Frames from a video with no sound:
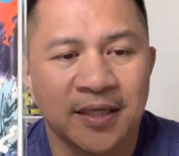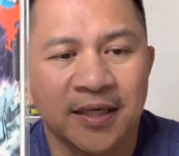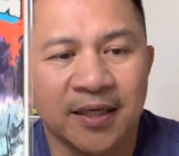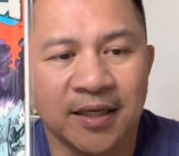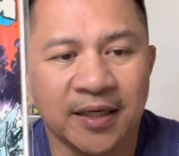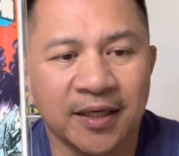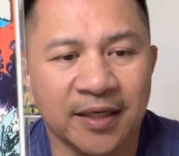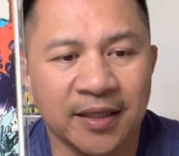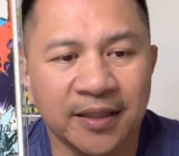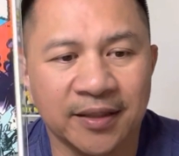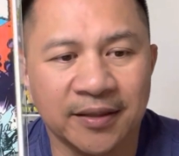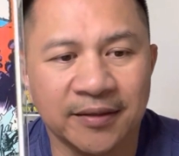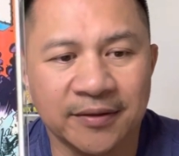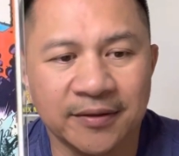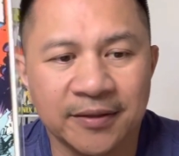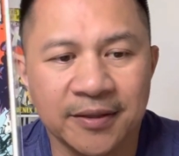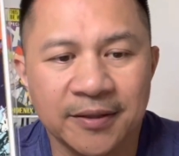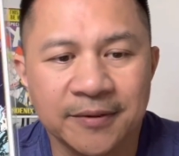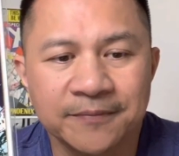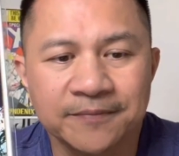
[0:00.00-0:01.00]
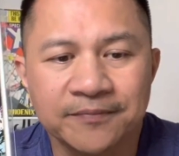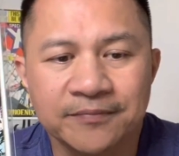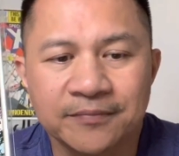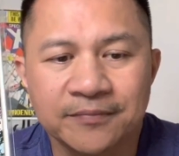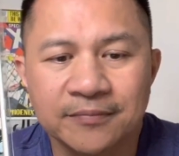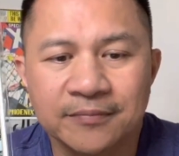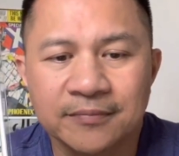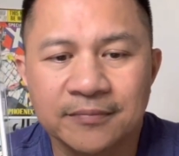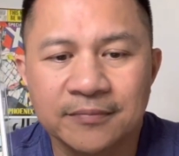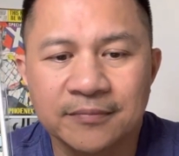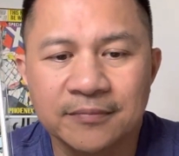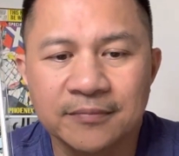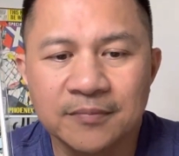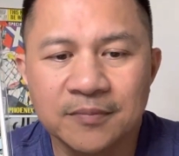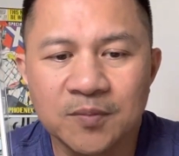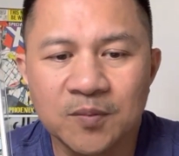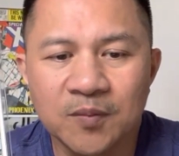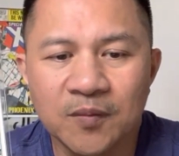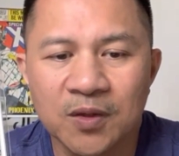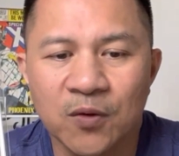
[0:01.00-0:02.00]
And
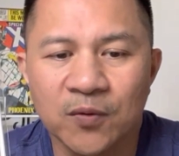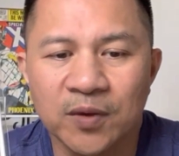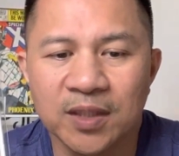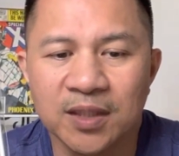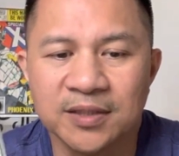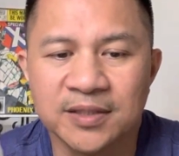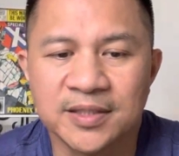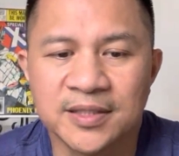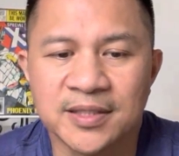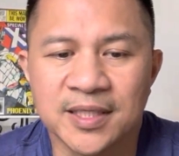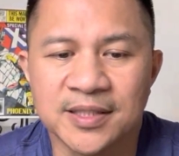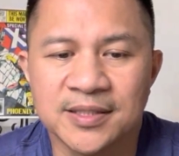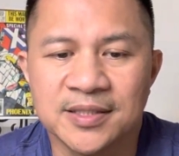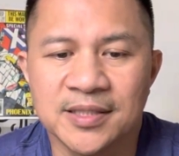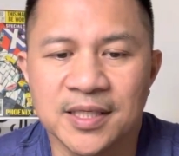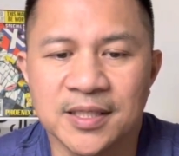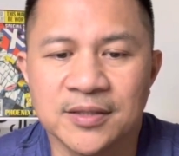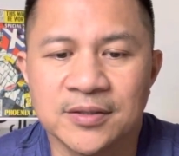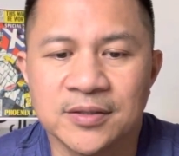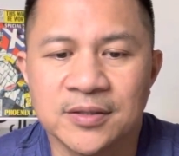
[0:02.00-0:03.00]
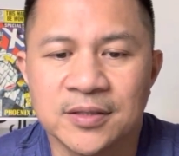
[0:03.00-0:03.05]
what else can I say?